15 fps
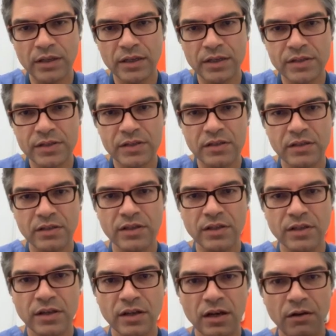is
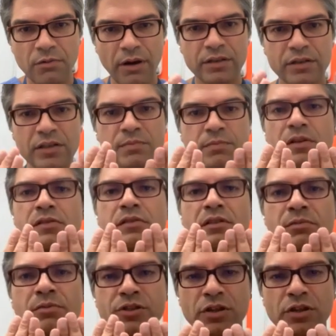the rectus muscles,